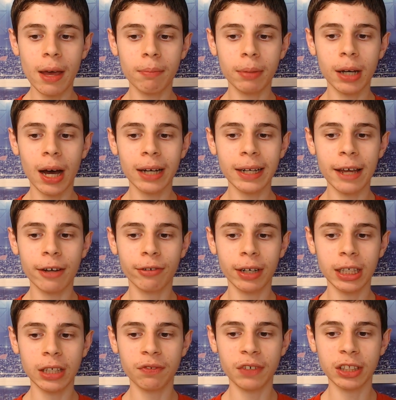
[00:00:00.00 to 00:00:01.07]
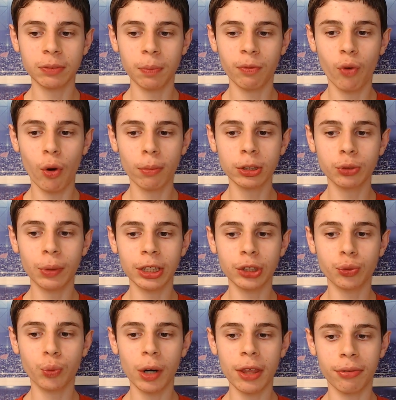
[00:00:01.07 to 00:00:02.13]
behind a great defensive performance, winning
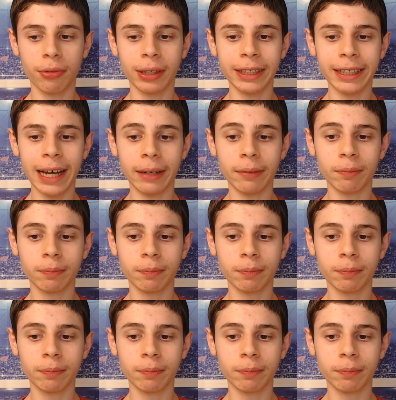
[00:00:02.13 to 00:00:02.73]
23 to 10.